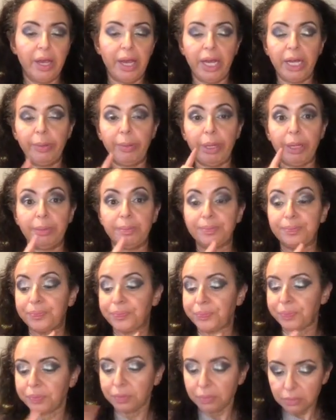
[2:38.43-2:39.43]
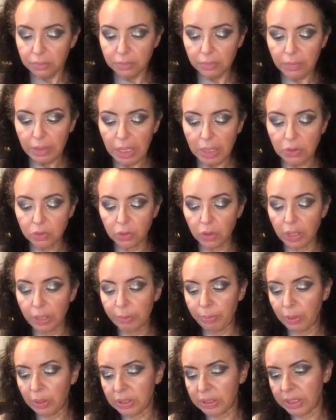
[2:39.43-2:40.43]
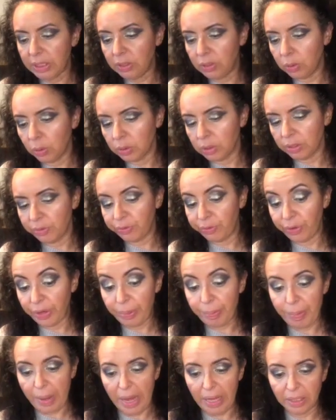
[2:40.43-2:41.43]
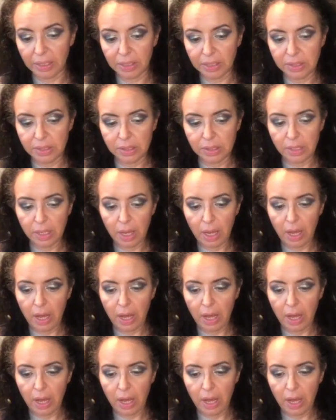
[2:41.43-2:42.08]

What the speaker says: Anyway, so I bought in total 3 palettes.